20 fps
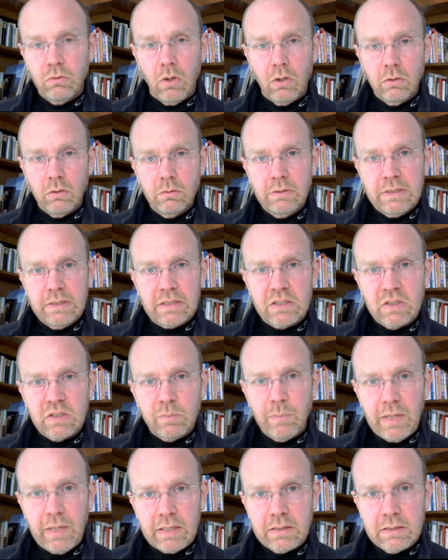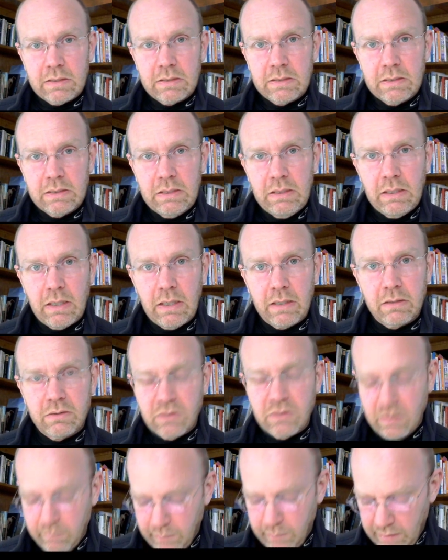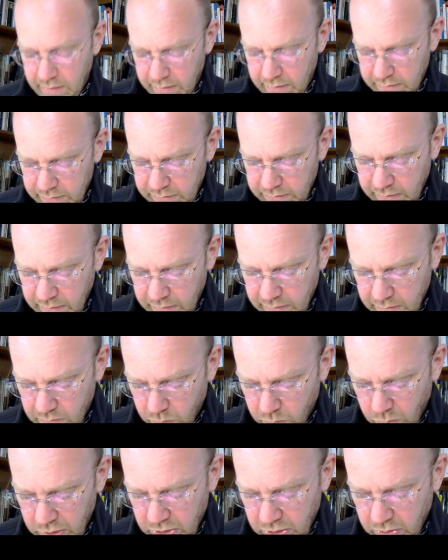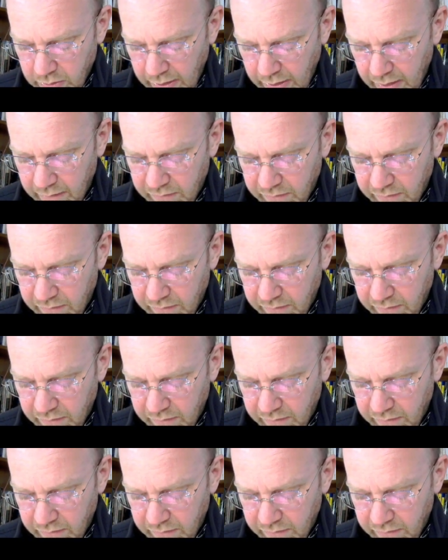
only expect to see hydrogen bonds when you have